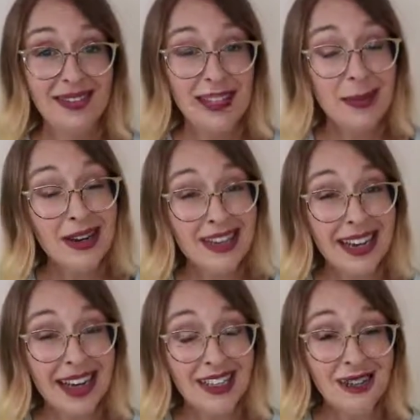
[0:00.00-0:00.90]
Similar to
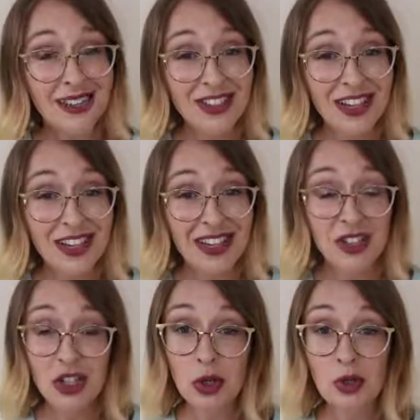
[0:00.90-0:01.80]

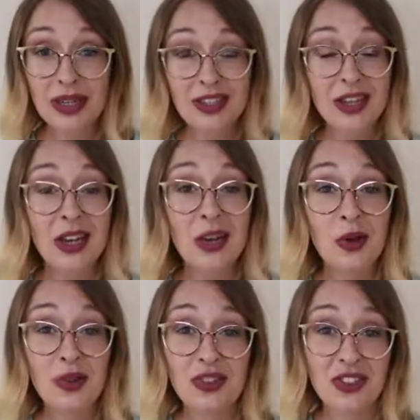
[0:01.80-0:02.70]
lacto-vegetarian, do
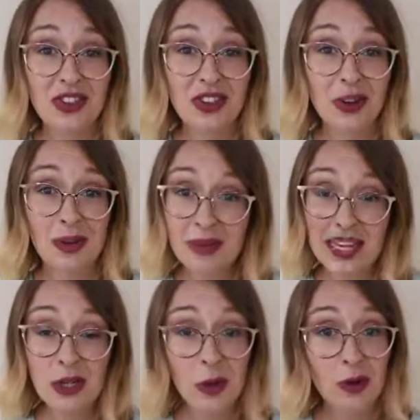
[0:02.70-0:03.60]
exclude your
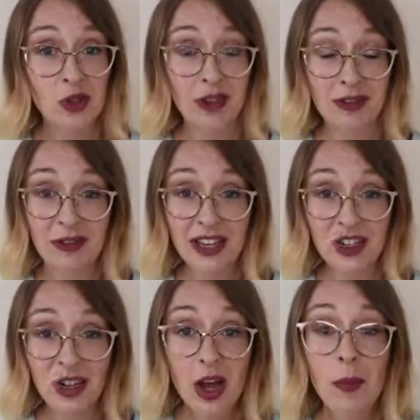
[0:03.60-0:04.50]
meat, poultry and
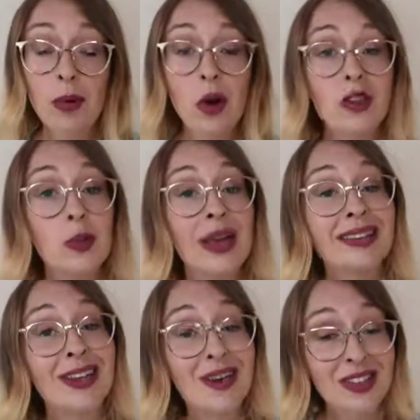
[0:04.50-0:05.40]
fish, but also
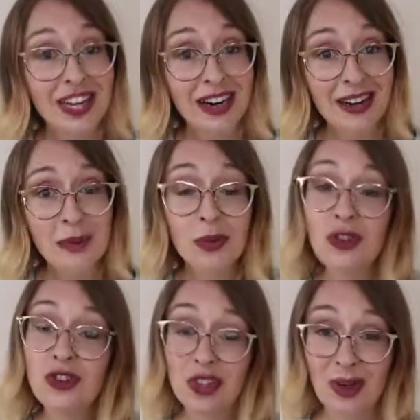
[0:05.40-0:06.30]
exclude dairy, but
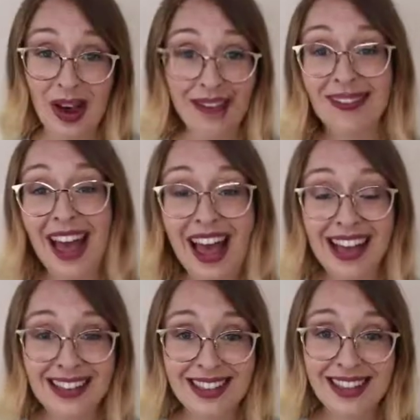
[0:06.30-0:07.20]
do have
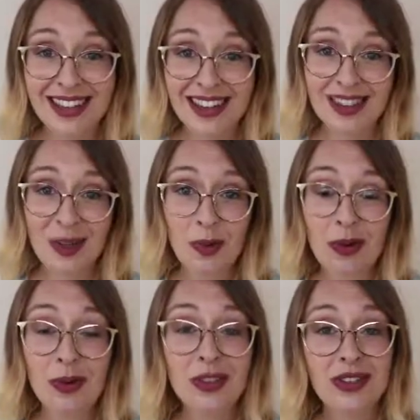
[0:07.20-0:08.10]
eggs. So
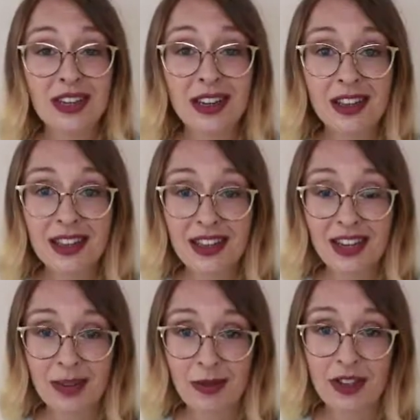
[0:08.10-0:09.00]
we would consider this
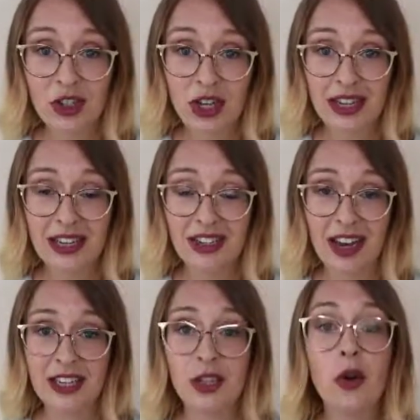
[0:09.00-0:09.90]
type of vegetarian
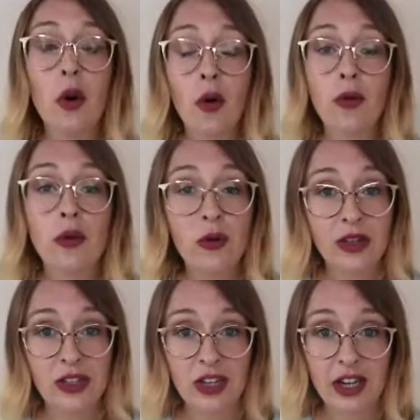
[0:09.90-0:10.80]
diet an
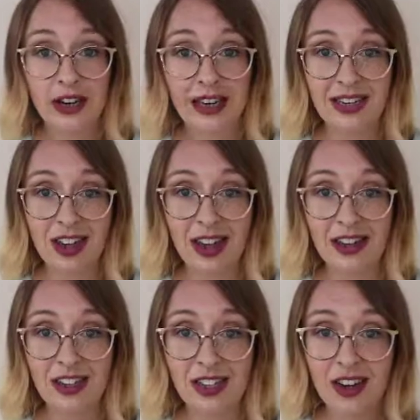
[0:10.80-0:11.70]
ovo-vegetarian
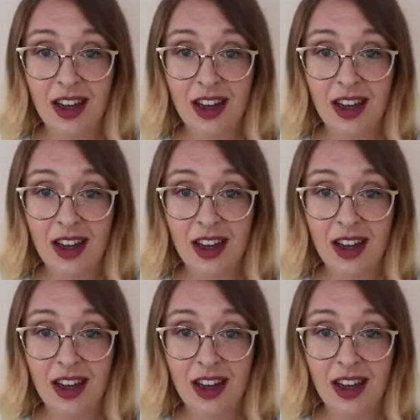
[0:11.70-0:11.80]
diet.